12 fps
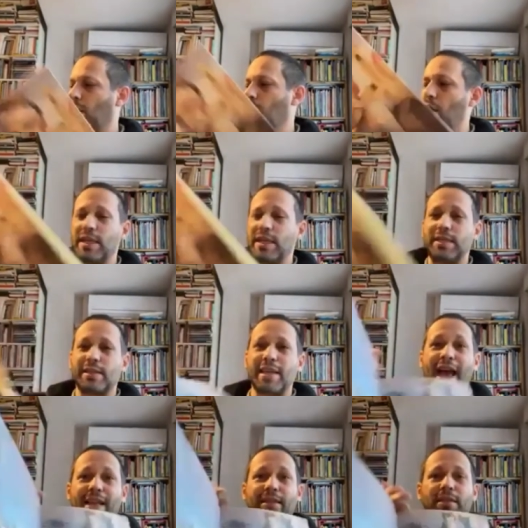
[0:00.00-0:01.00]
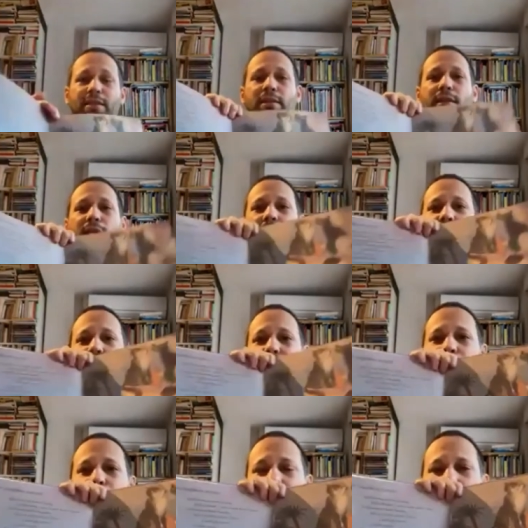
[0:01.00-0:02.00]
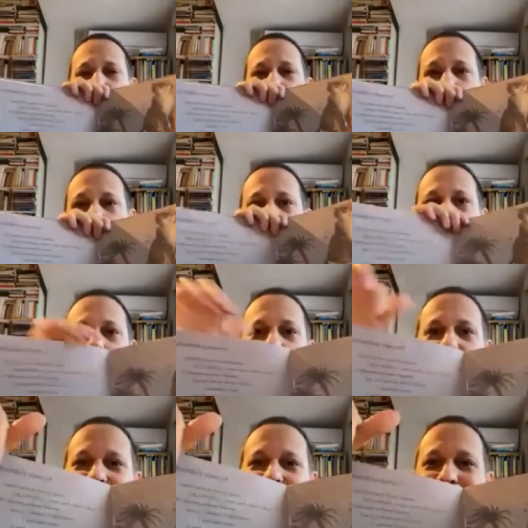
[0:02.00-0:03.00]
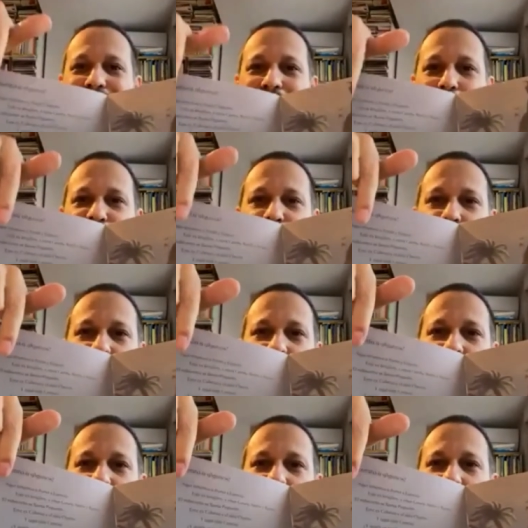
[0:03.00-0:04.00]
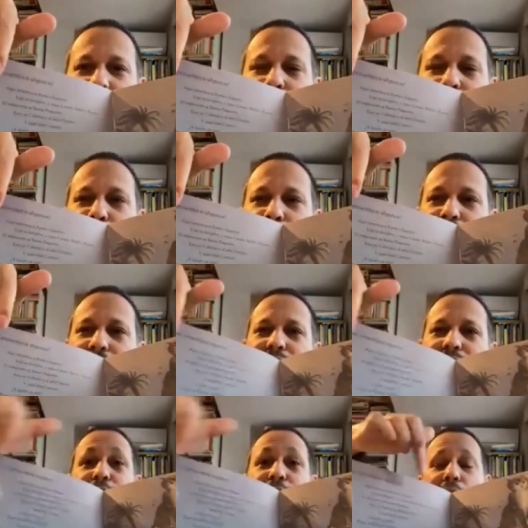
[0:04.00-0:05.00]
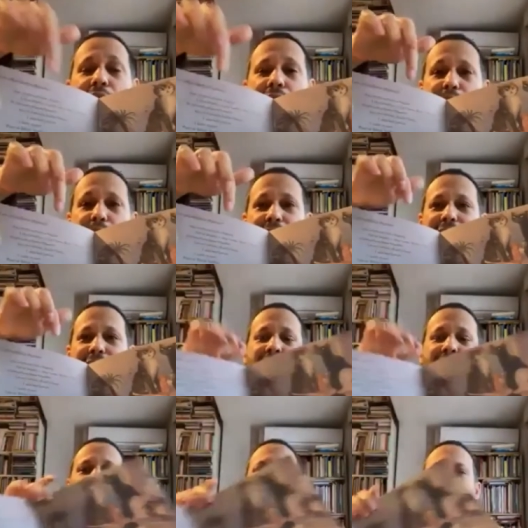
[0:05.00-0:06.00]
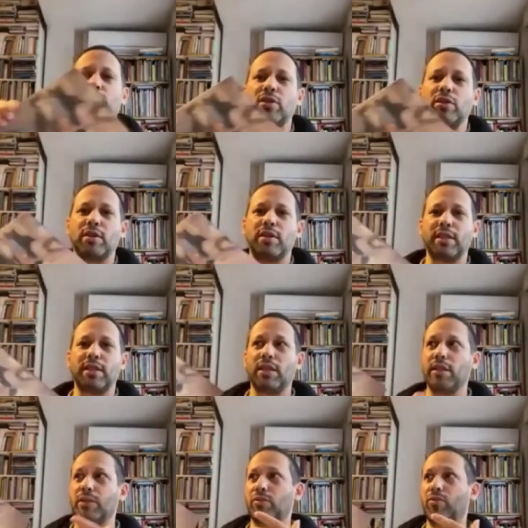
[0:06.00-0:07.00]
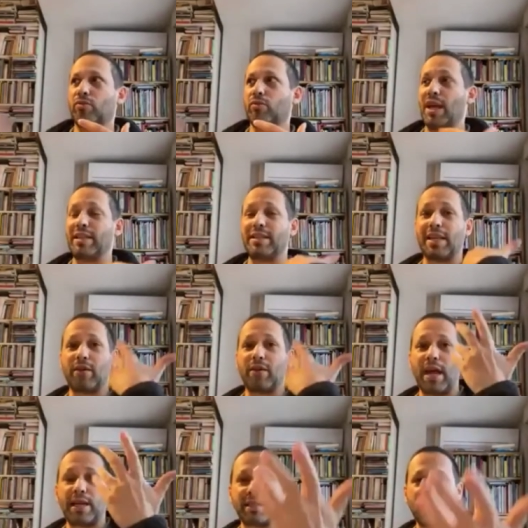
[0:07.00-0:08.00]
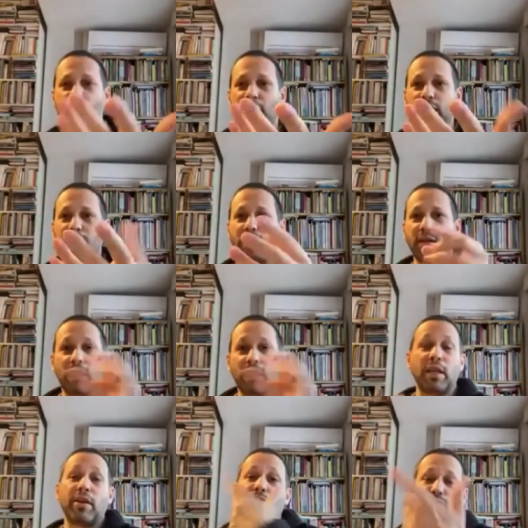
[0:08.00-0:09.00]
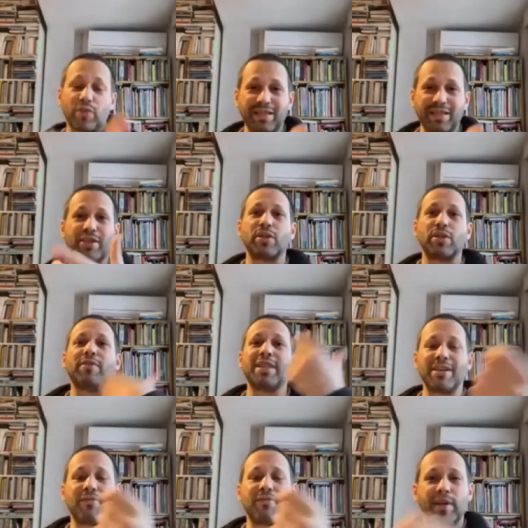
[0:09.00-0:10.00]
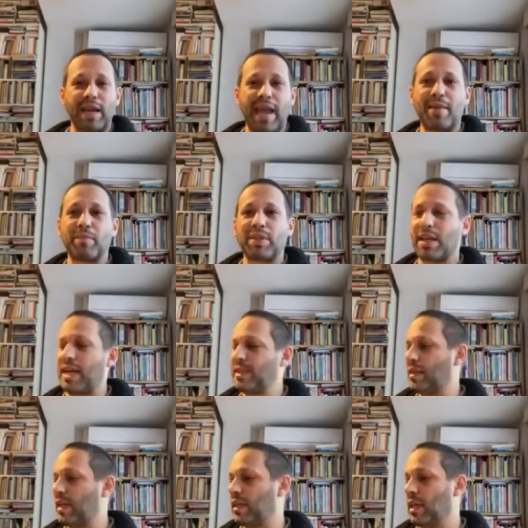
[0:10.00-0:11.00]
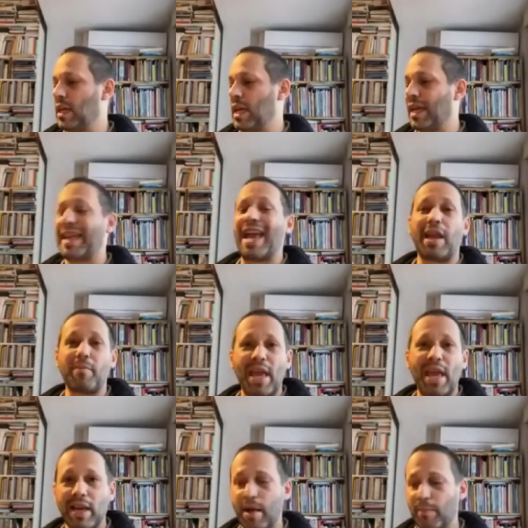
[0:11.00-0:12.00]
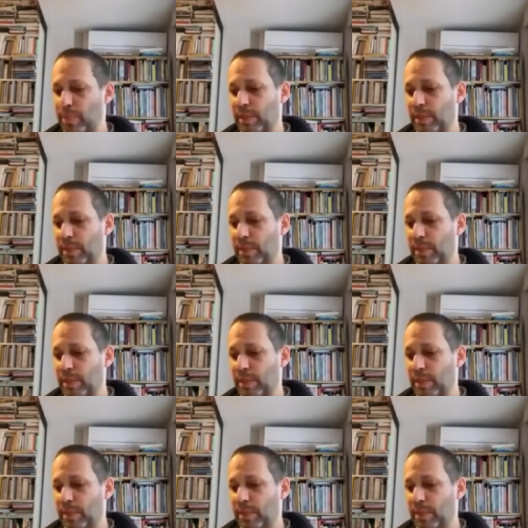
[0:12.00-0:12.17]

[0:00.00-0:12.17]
all these cats and all of the cat names, for instance, in Maltese, they rhymed. And in English, the translator had done a literal translation of the different names. And I said, can I make up